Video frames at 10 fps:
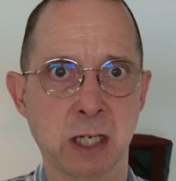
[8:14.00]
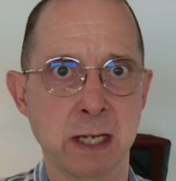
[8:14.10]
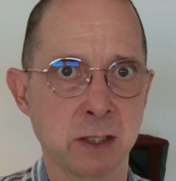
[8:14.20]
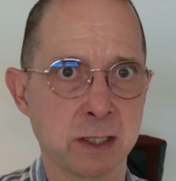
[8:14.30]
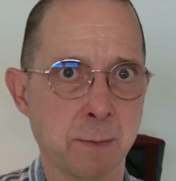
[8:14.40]

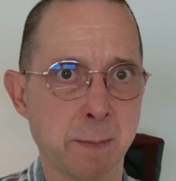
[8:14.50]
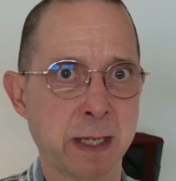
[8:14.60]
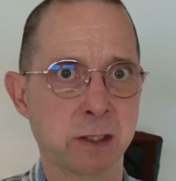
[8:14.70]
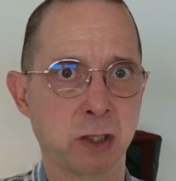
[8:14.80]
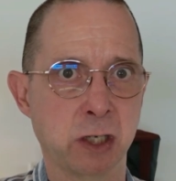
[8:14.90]
changes I'm
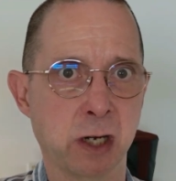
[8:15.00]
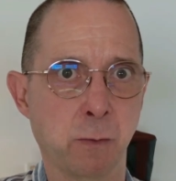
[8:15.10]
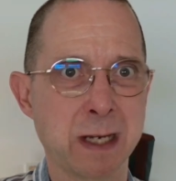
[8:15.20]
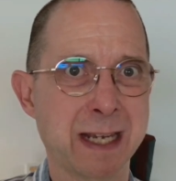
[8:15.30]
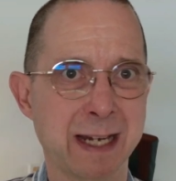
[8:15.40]
about to
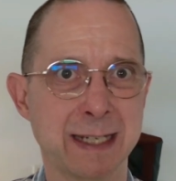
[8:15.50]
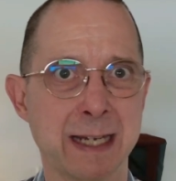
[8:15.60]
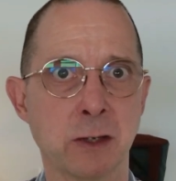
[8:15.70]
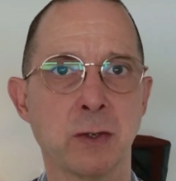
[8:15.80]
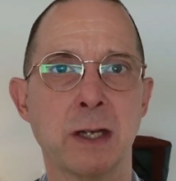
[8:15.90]
share, we got it
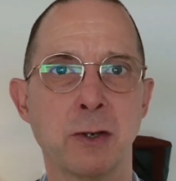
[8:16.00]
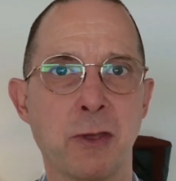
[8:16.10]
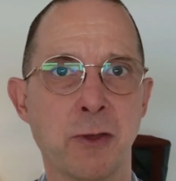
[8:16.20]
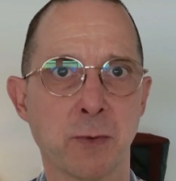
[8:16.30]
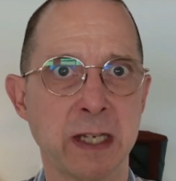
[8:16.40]
down to
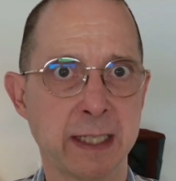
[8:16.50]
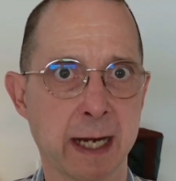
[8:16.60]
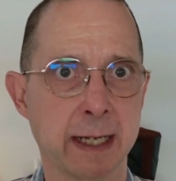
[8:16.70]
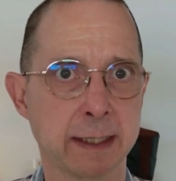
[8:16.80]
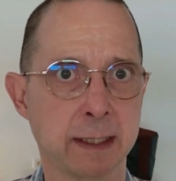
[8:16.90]
under 3
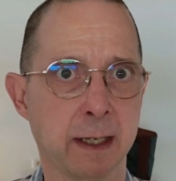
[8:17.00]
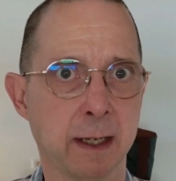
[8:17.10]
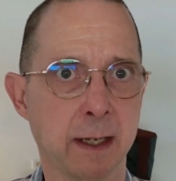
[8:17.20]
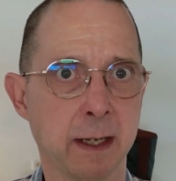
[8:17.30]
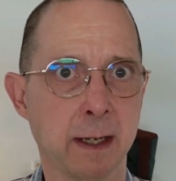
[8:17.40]
seconds.
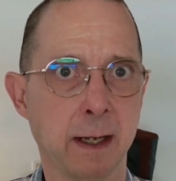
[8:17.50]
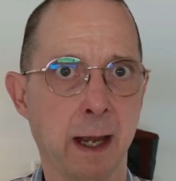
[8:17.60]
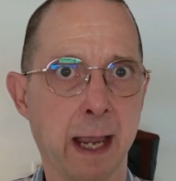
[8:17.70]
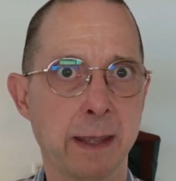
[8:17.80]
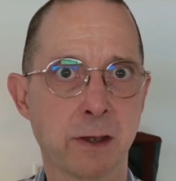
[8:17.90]

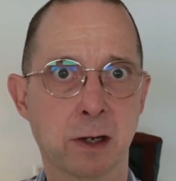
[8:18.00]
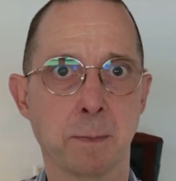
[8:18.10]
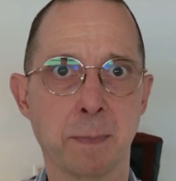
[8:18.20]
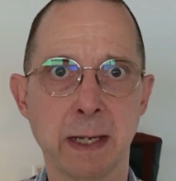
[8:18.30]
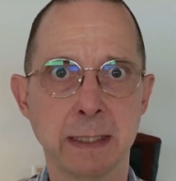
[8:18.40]
And their
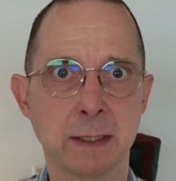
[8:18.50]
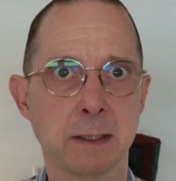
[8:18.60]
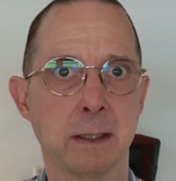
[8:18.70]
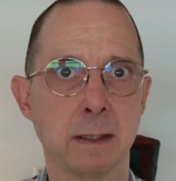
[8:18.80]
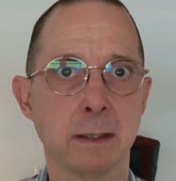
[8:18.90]

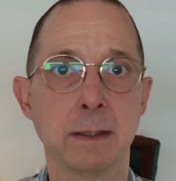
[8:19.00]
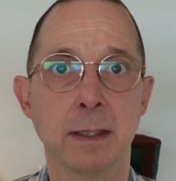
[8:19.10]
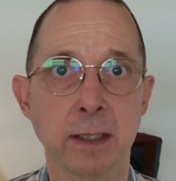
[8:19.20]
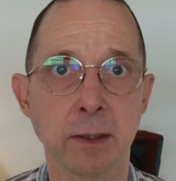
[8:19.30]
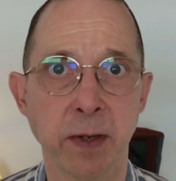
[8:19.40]
complaints
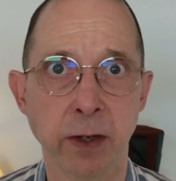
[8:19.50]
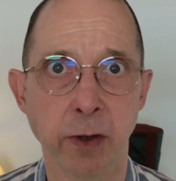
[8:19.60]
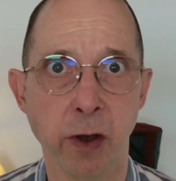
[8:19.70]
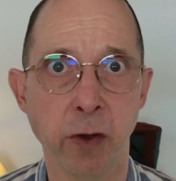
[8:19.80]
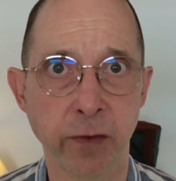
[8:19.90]

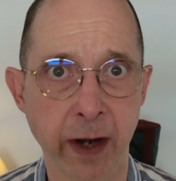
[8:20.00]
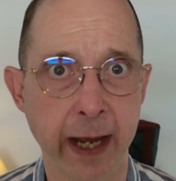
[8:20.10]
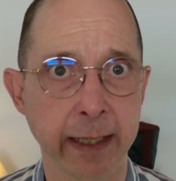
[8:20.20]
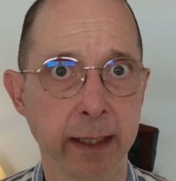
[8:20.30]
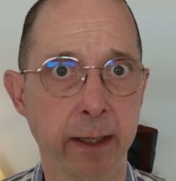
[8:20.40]
disappeared
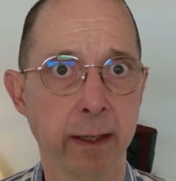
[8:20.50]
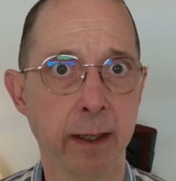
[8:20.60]
overnight.